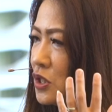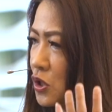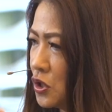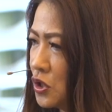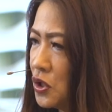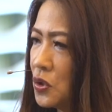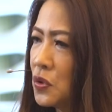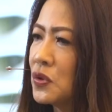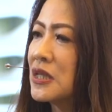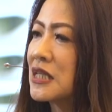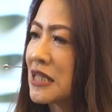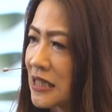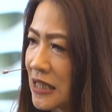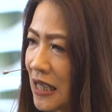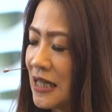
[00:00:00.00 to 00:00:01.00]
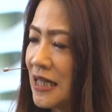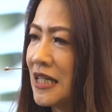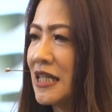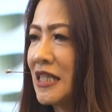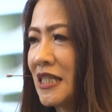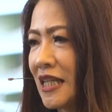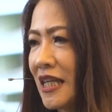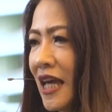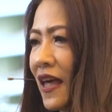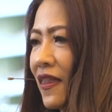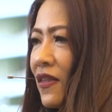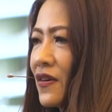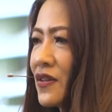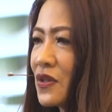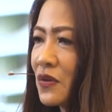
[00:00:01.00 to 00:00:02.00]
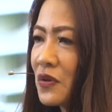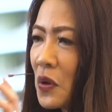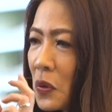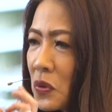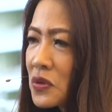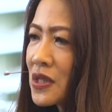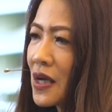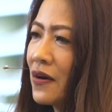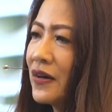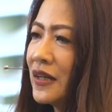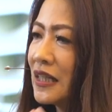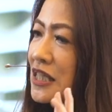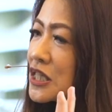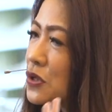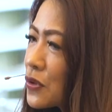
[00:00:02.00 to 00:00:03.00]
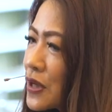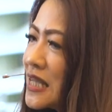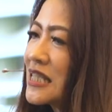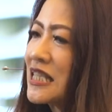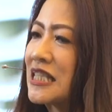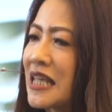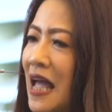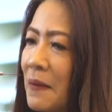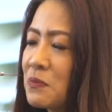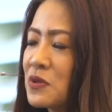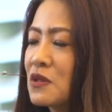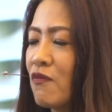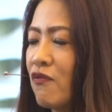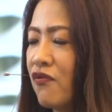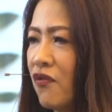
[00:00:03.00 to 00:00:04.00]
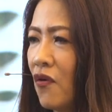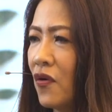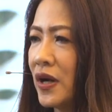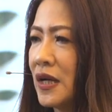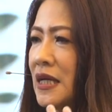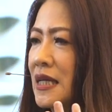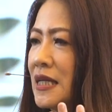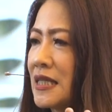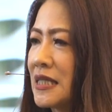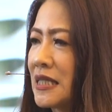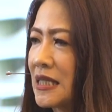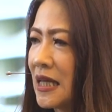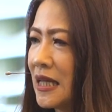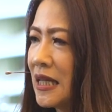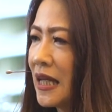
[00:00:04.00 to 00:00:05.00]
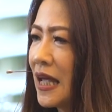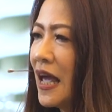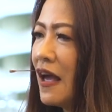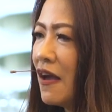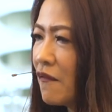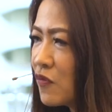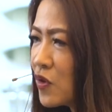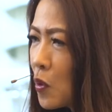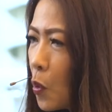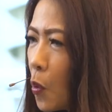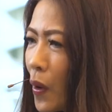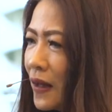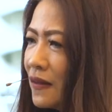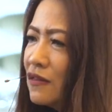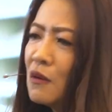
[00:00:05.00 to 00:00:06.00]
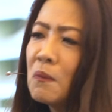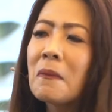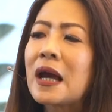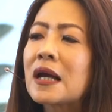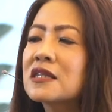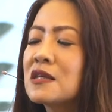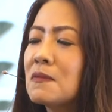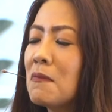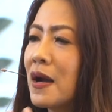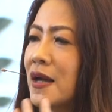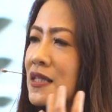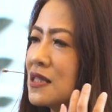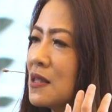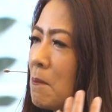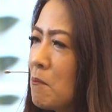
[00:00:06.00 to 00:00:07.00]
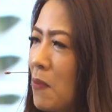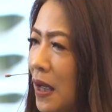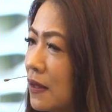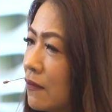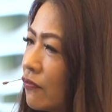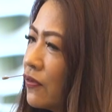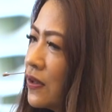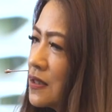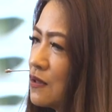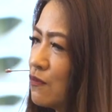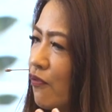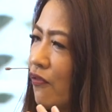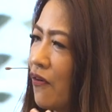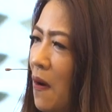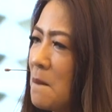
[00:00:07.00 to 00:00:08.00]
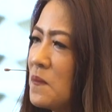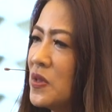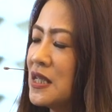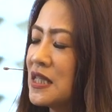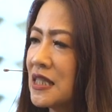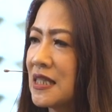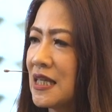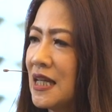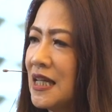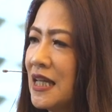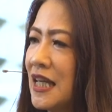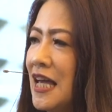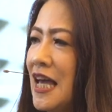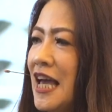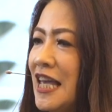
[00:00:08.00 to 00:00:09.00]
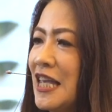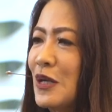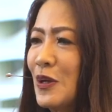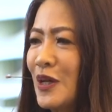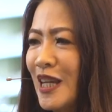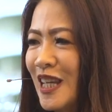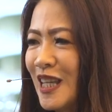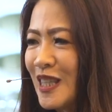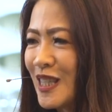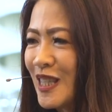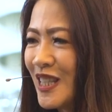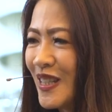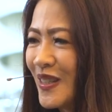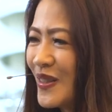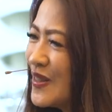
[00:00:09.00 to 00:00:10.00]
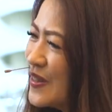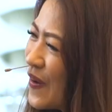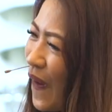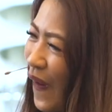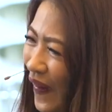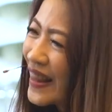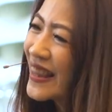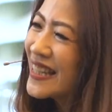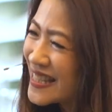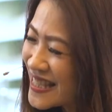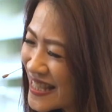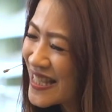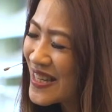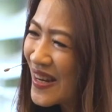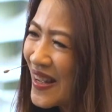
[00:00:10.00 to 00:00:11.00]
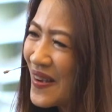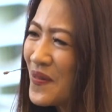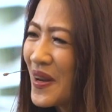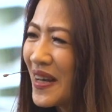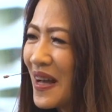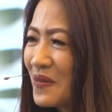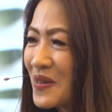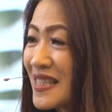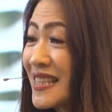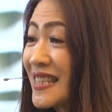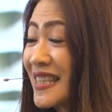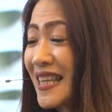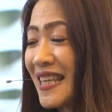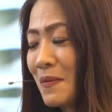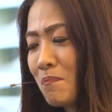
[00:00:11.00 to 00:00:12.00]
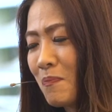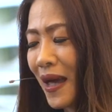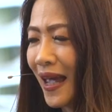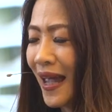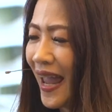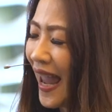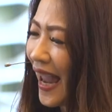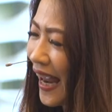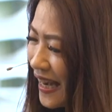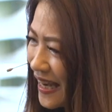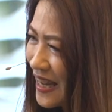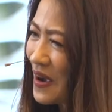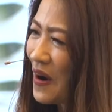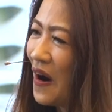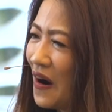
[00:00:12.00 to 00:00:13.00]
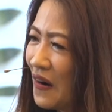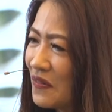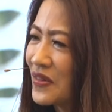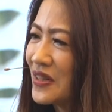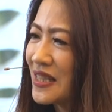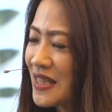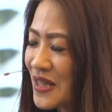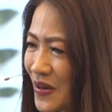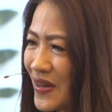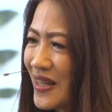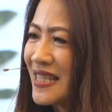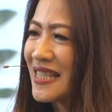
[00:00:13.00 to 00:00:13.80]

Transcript: to do the study together. So those are the three steps for this study. If you want to maximize the benefits from this study, you need to do all these three without skipping any of the three